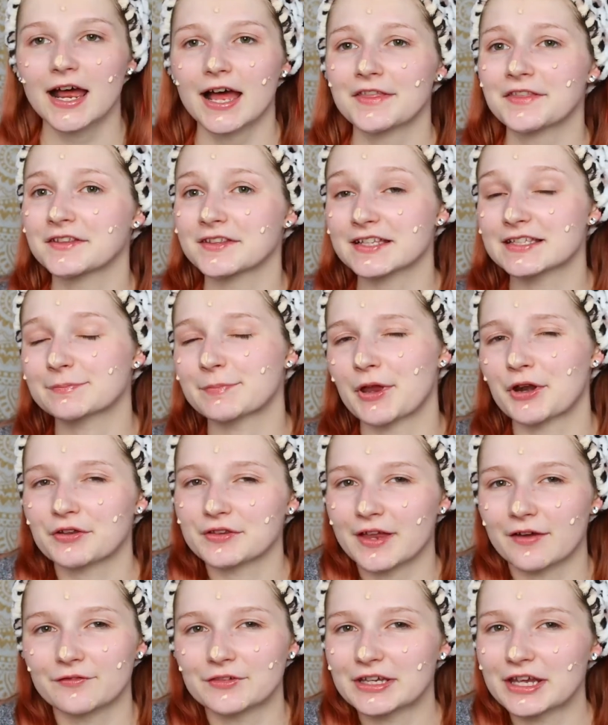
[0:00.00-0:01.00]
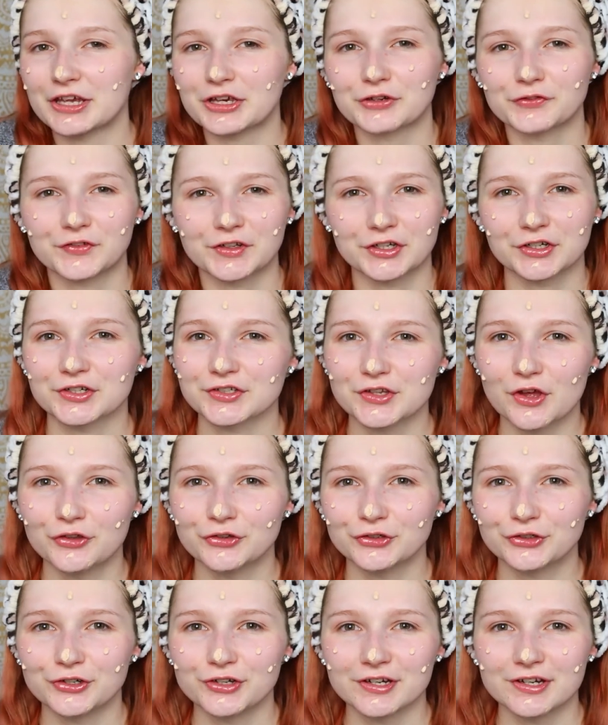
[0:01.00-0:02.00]
I think that's better than having to get your fingers all
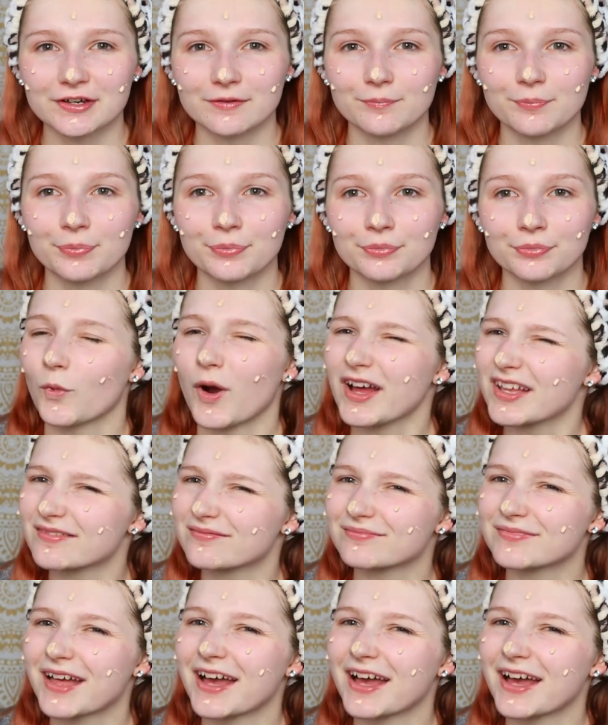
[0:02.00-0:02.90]
dirty. What?